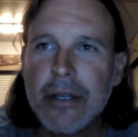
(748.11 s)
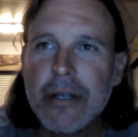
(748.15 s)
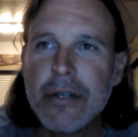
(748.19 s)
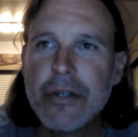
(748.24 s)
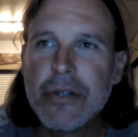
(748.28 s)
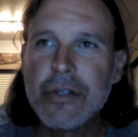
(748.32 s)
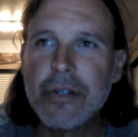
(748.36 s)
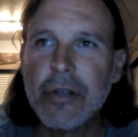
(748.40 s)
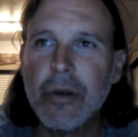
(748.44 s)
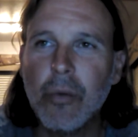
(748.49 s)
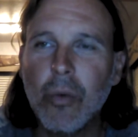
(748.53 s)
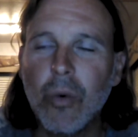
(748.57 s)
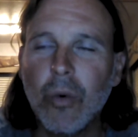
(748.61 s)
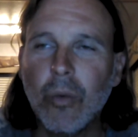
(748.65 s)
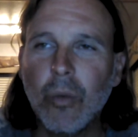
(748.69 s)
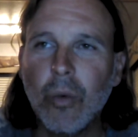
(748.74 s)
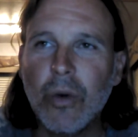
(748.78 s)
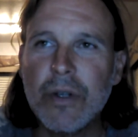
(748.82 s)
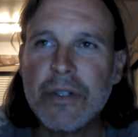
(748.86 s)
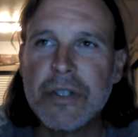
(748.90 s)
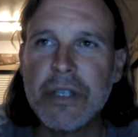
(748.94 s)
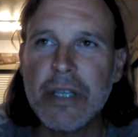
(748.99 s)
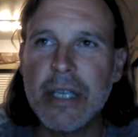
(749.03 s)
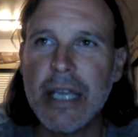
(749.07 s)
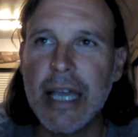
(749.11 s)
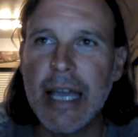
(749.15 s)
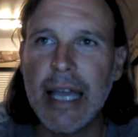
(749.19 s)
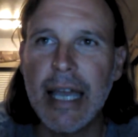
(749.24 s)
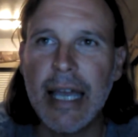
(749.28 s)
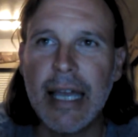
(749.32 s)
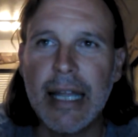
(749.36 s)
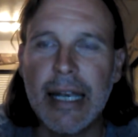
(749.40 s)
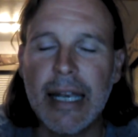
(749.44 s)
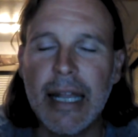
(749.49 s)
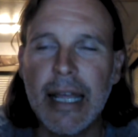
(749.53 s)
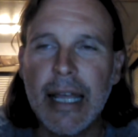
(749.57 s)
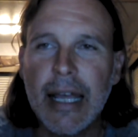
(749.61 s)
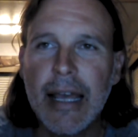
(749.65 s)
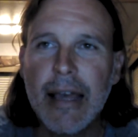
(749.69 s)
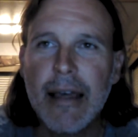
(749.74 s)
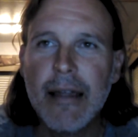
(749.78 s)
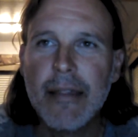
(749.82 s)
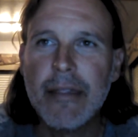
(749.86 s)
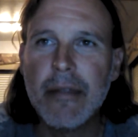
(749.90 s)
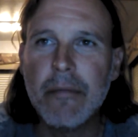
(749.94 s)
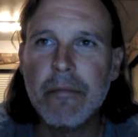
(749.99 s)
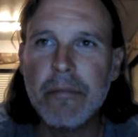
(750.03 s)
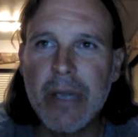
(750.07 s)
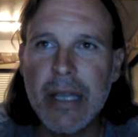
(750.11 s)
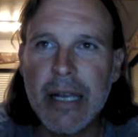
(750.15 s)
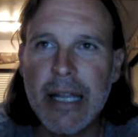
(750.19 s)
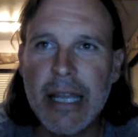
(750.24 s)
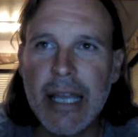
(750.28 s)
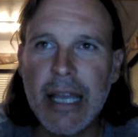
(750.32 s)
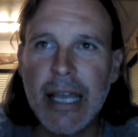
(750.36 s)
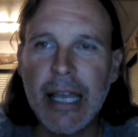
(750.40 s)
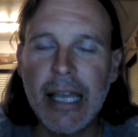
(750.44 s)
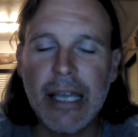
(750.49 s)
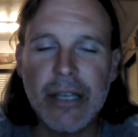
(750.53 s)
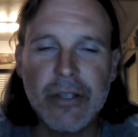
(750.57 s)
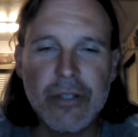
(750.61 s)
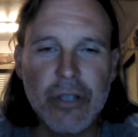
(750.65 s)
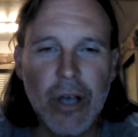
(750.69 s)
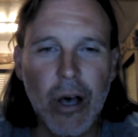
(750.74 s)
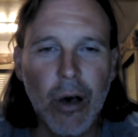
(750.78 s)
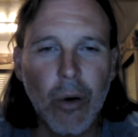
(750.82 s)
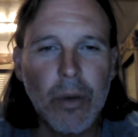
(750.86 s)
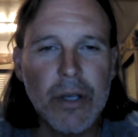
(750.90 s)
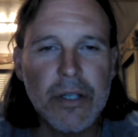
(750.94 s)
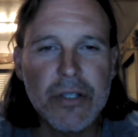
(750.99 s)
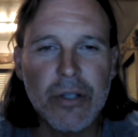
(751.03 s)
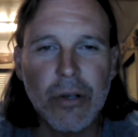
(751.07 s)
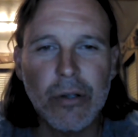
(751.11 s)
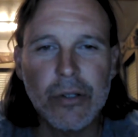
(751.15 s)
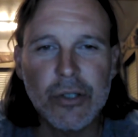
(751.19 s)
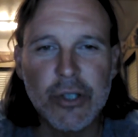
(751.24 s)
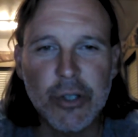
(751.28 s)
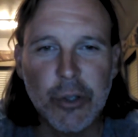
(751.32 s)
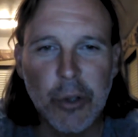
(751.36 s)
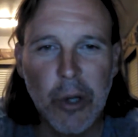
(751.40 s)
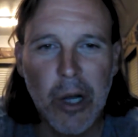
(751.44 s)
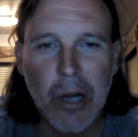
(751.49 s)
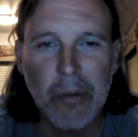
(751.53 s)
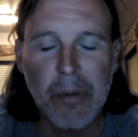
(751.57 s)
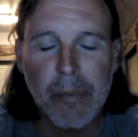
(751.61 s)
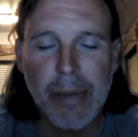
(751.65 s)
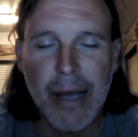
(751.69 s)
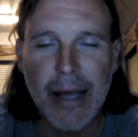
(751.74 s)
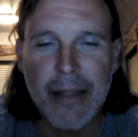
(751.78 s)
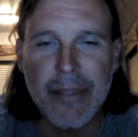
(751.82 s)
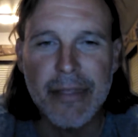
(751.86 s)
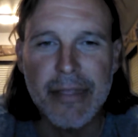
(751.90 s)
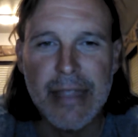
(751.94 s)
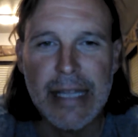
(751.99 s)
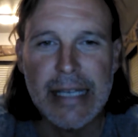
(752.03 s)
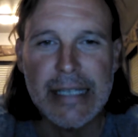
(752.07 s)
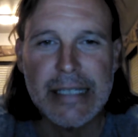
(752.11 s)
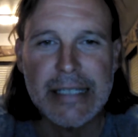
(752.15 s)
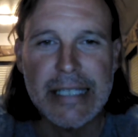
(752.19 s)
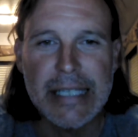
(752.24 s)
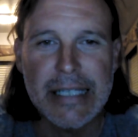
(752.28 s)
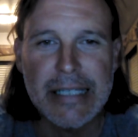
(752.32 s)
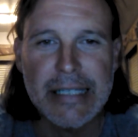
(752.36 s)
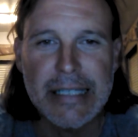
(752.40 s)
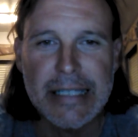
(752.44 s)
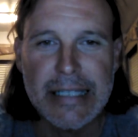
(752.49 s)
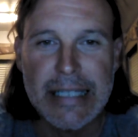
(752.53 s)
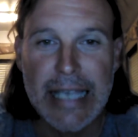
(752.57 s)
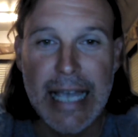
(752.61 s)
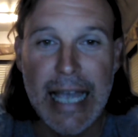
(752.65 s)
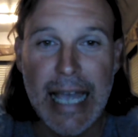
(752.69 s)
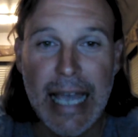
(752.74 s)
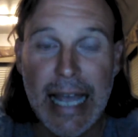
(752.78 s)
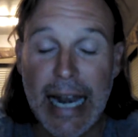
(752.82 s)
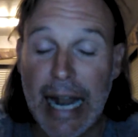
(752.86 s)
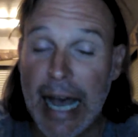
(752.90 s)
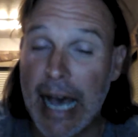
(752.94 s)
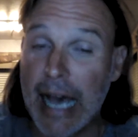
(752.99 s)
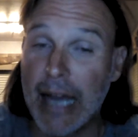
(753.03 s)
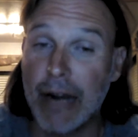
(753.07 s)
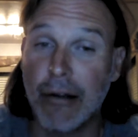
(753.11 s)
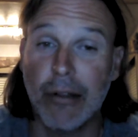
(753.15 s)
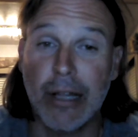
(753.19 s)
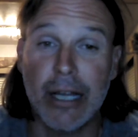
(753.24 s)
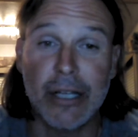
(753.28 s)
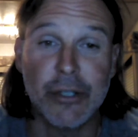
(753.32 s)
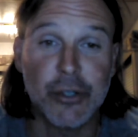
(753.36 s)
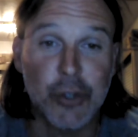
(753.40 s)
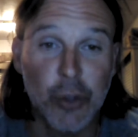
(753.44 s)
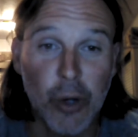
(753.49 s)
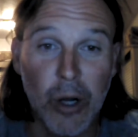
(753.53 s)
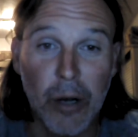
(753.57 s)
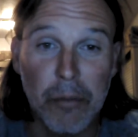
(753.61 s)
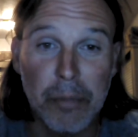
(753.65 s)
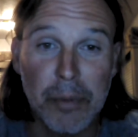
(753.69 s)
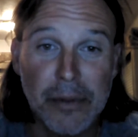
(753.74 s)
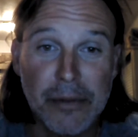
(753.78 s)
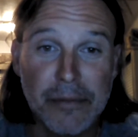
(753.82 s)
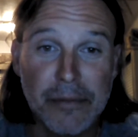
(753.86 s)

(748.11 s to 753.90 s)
So once again, the media is always on Trump about things he said. I don't like Trump.